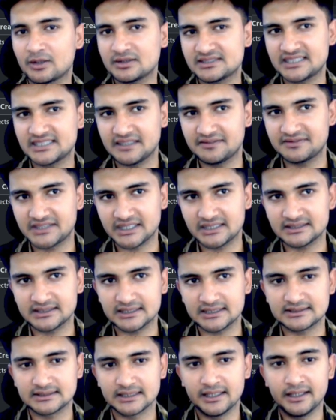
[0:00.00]
on save
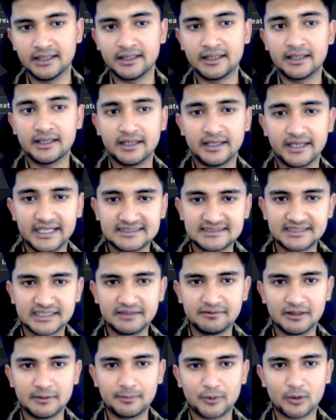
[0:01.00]
changes, S three
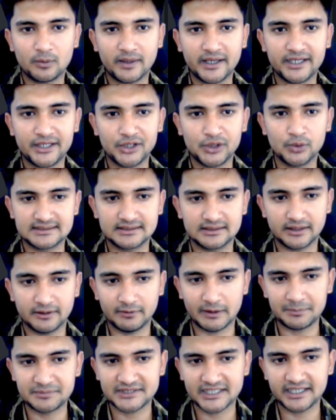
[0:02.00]
will provide you
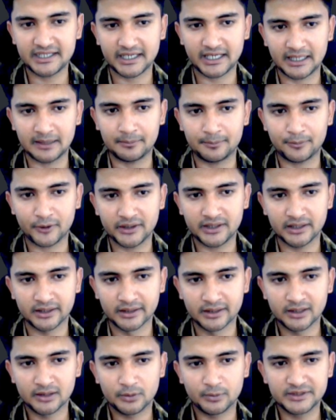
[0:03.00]
website endpoint,
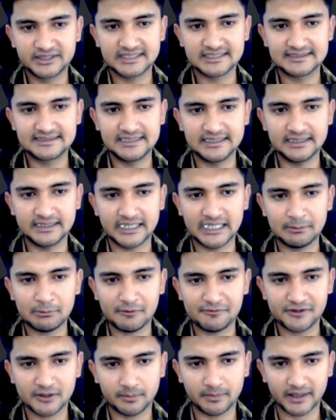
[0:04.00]
which is the name
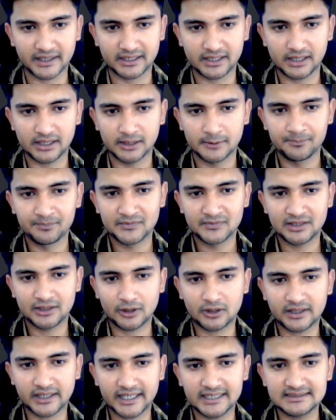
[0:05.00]
of your bucket,
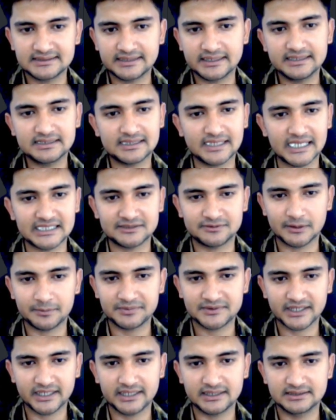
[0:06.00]
dot S three slash
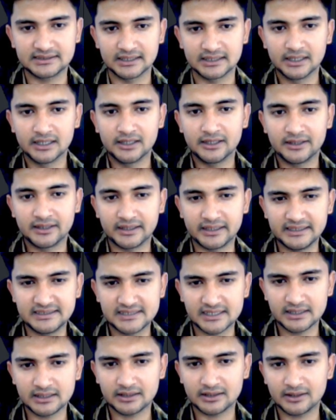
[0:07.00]
websites,
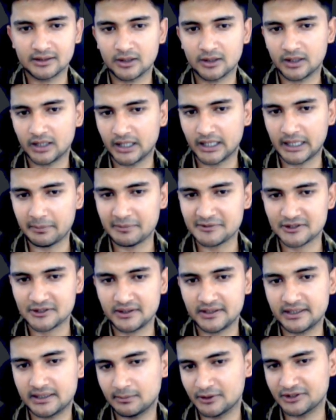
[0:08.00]
region, amazon
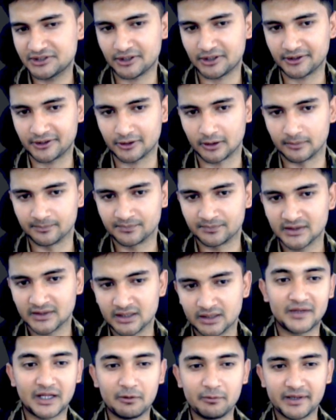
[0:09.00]
A W S dot com.
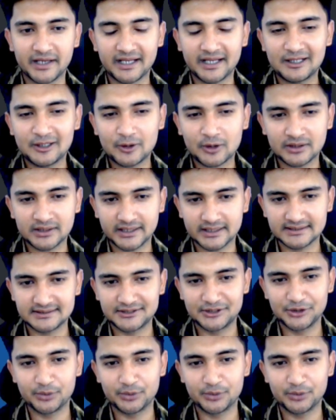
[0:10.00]
Now when I click on this, you